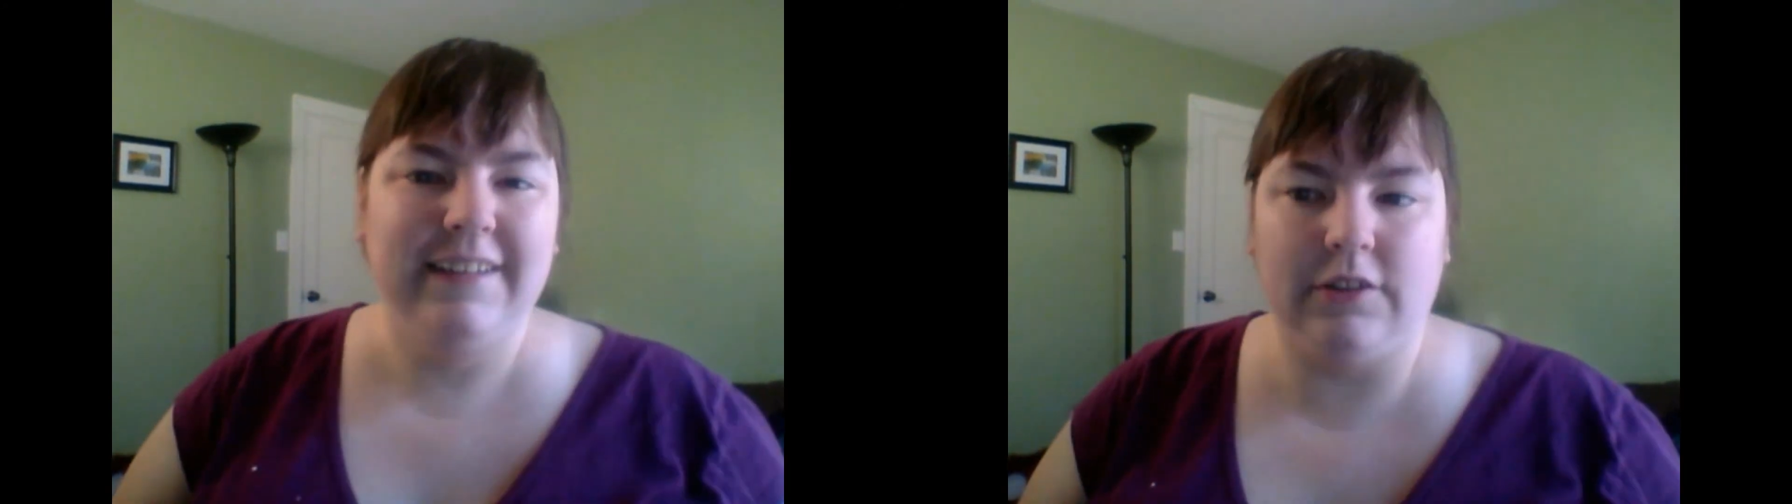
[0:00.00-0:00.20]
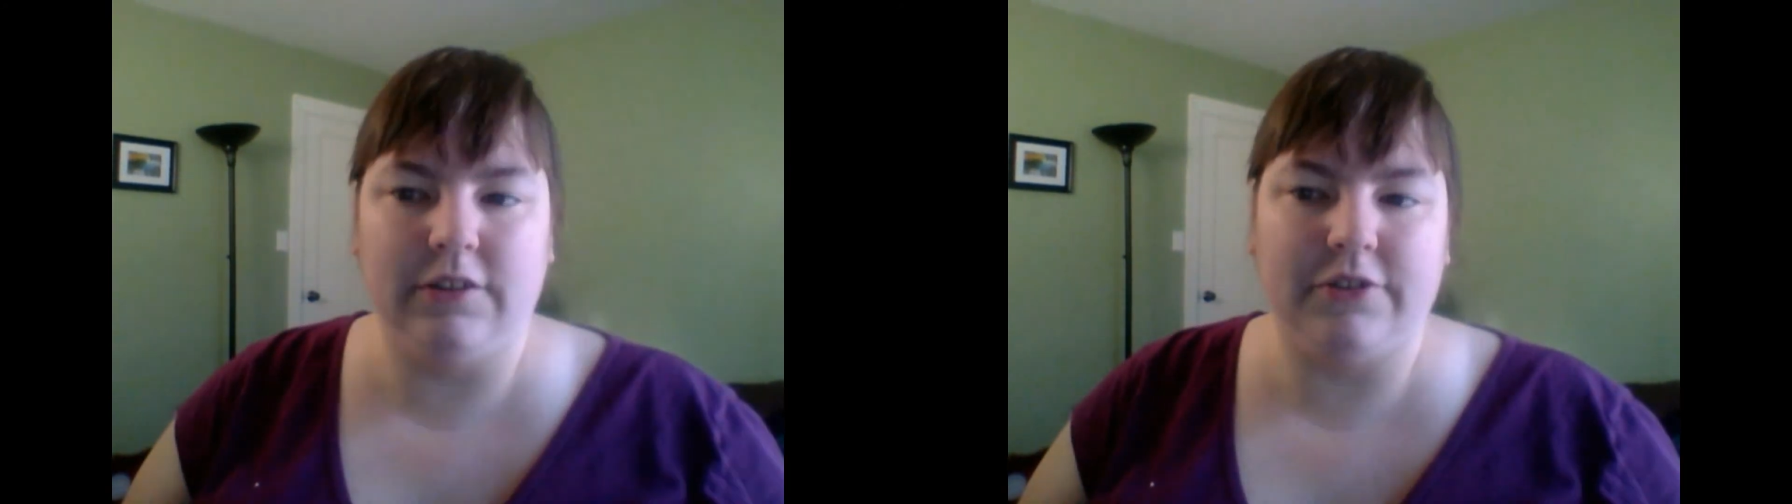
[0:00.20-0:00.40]

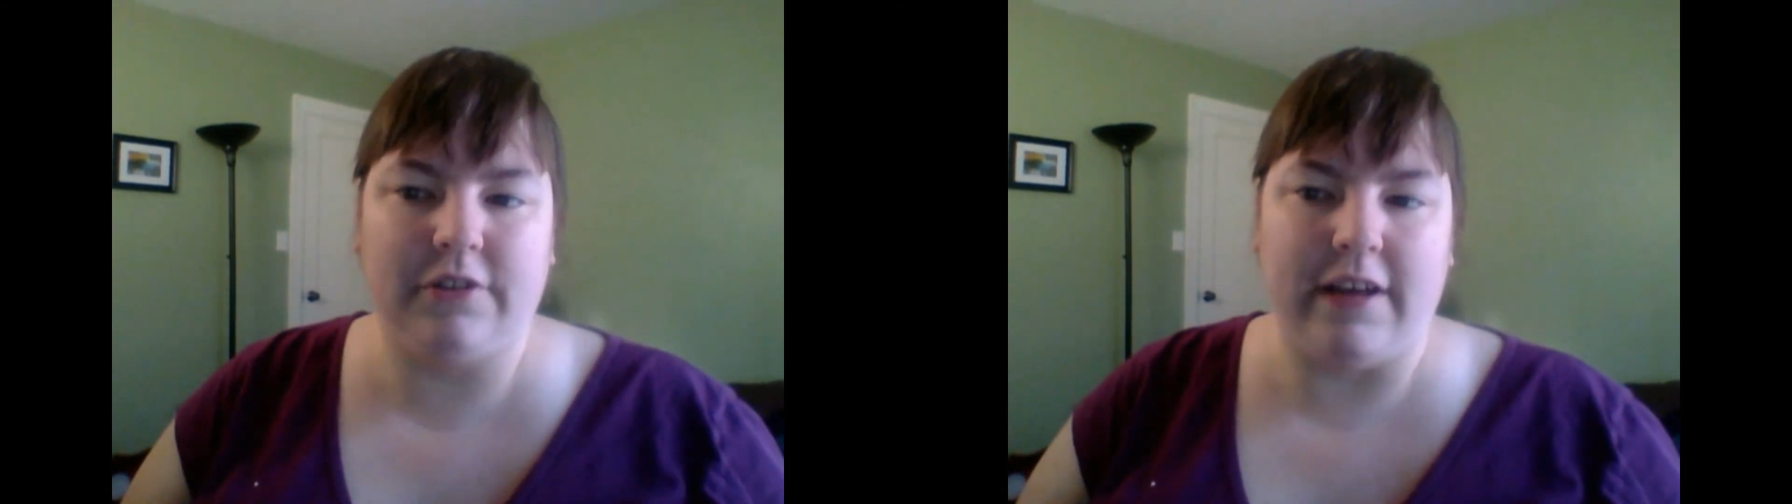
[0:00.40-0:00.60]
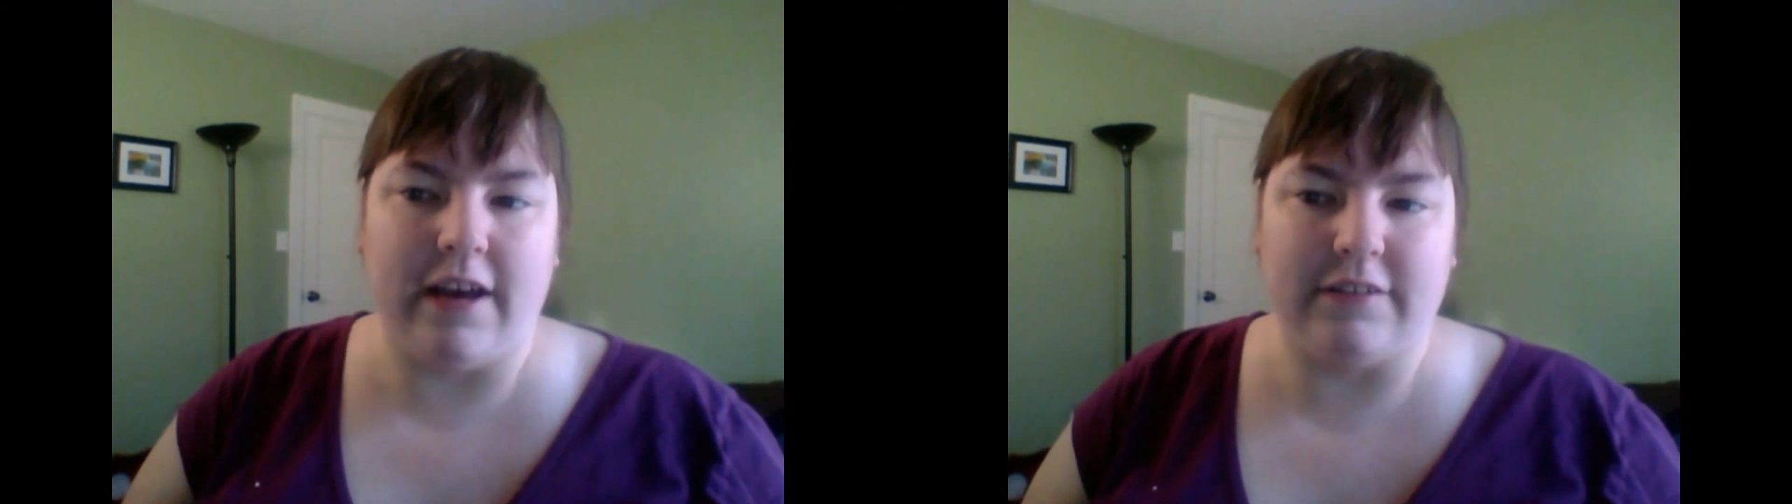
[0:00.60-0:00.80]
So those are
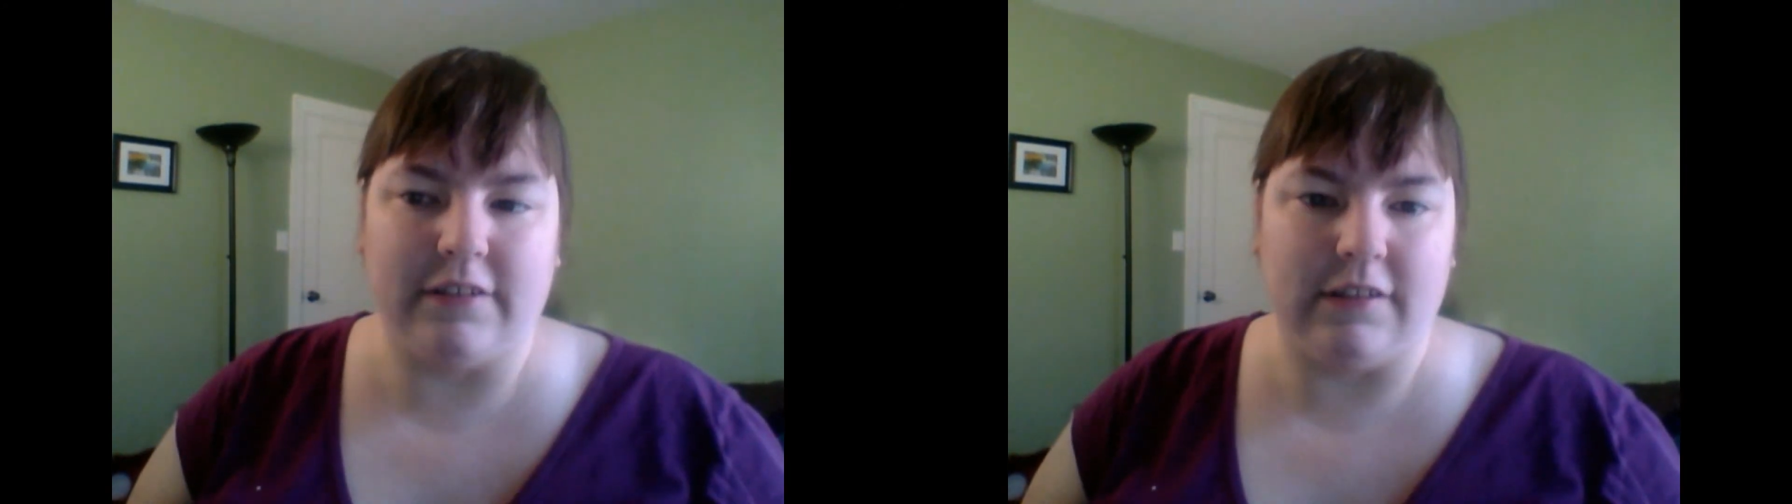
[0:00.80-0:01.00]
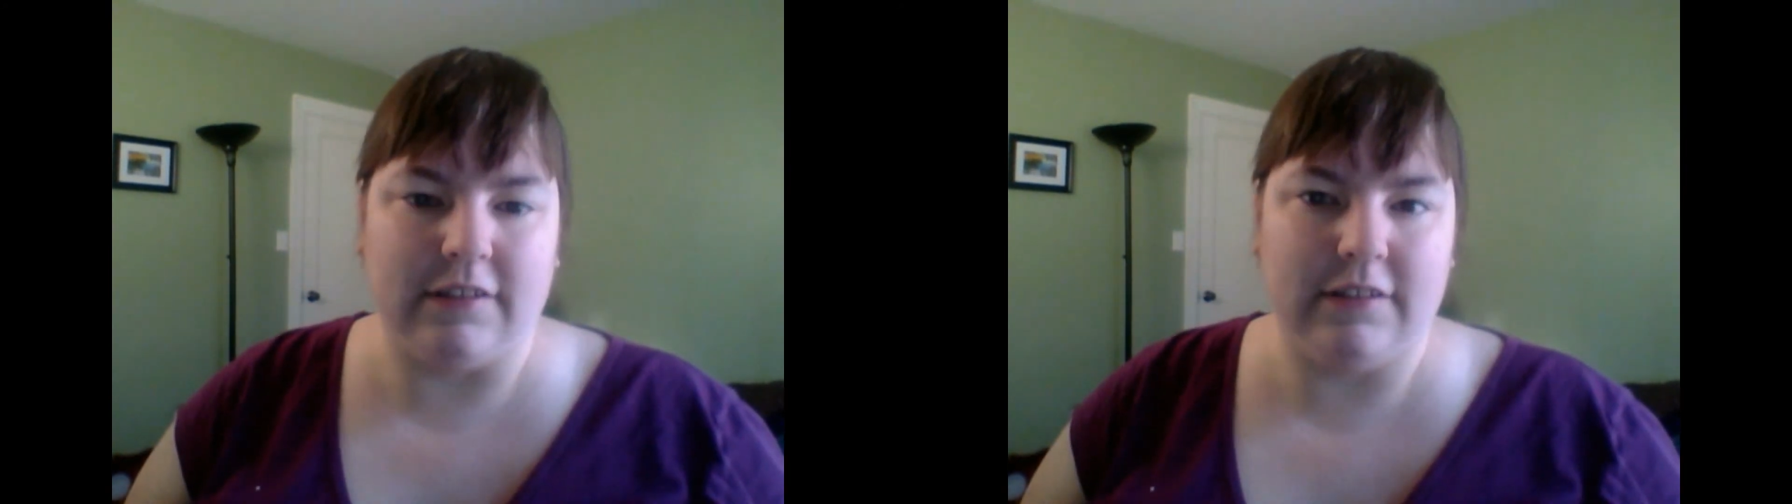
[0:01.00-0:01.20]
the
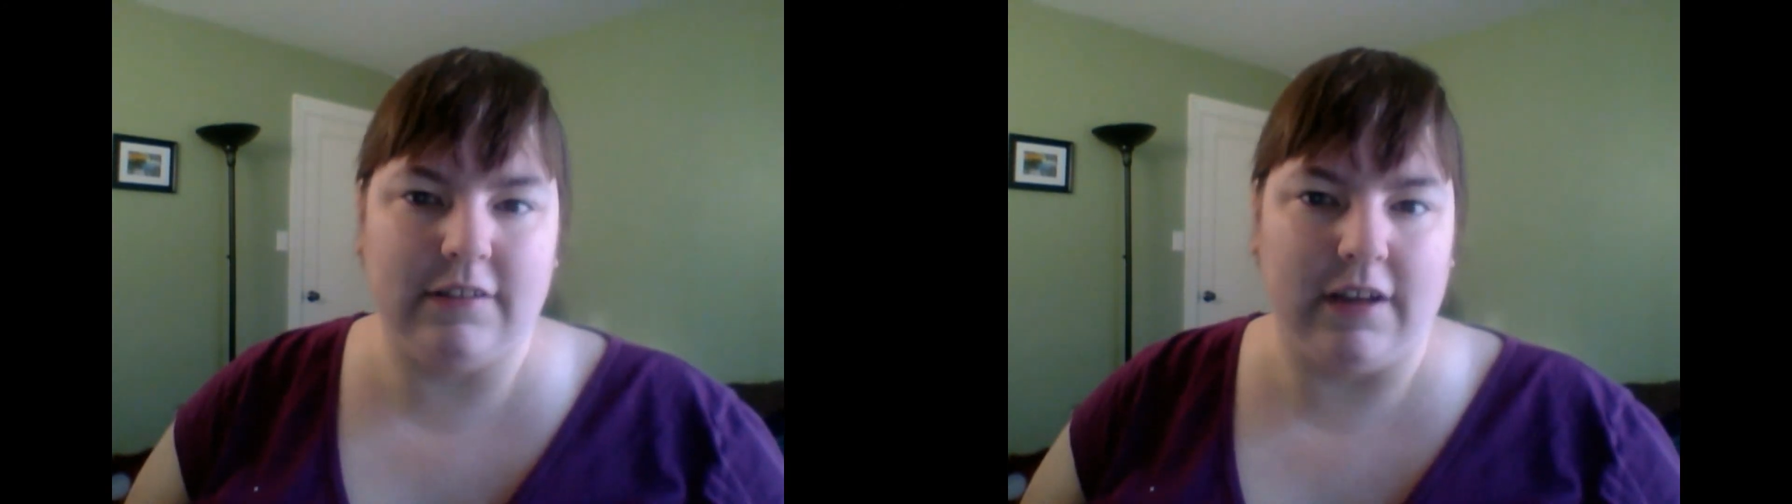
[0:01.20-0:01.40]
accidents.